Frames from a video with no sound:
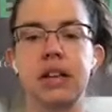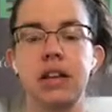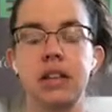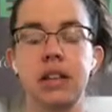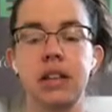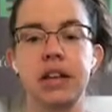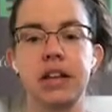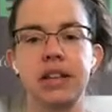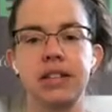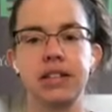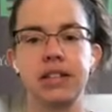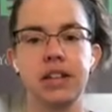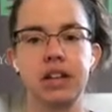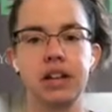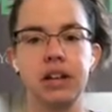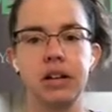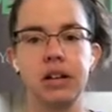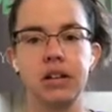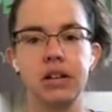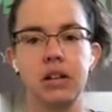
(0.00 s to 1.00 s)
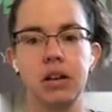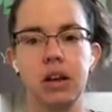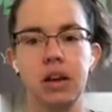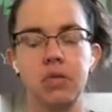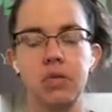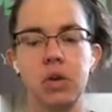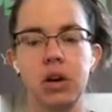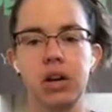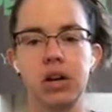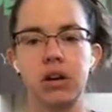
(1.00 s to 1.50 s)
Like I said, I
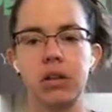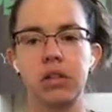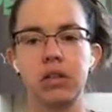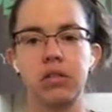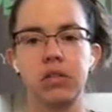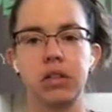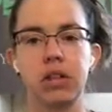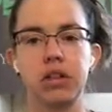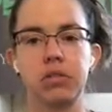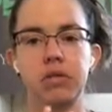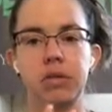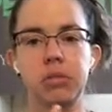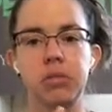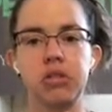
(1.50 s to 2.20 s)
wear rubber